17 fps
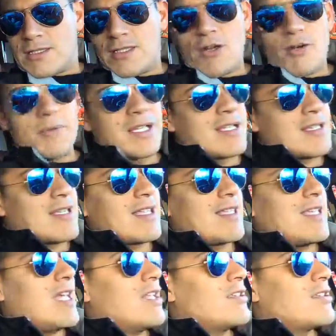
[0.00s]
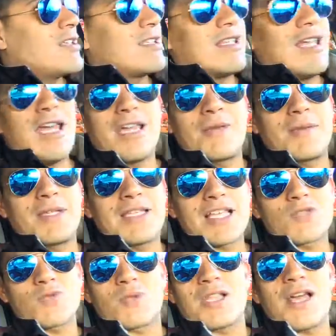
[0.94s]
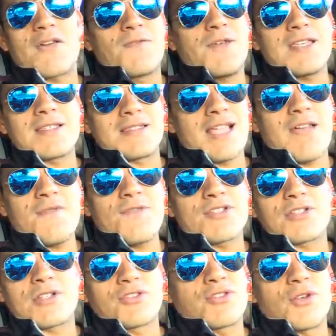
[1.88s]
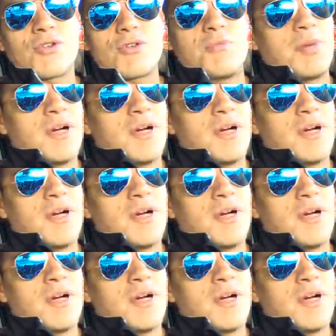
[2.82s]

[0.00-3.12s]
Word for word: You know, because at the end of the day, I mean, that's what life is. Life is gonna throw you